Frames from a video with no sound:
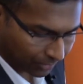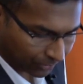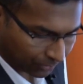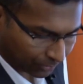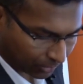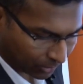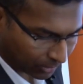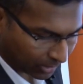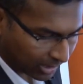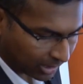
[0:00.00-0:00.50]

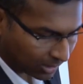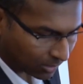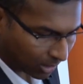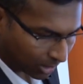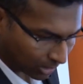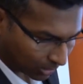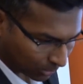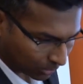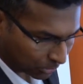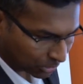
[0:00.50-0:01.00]
So, in
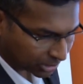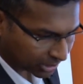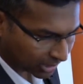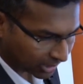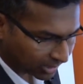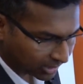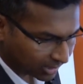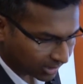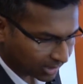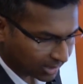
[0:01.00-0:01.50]

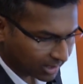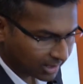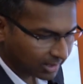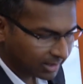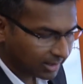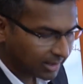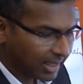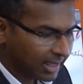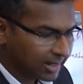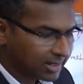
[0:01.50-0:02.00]
conclusion,
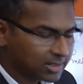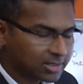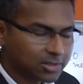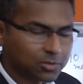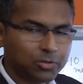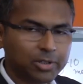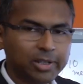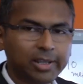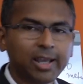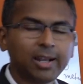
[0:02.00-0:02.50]
that
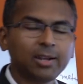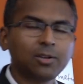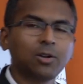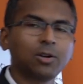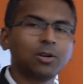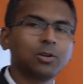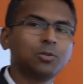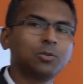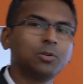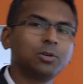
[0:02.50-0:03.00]
we can
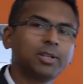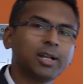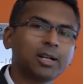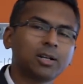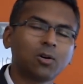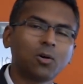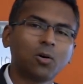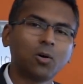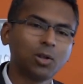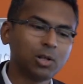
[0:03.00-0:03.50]
conclude
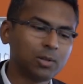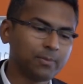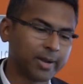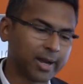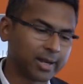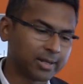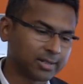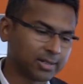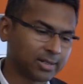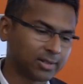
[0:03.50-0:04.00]
that all
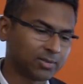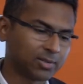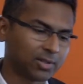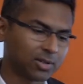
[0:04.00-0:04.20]
matters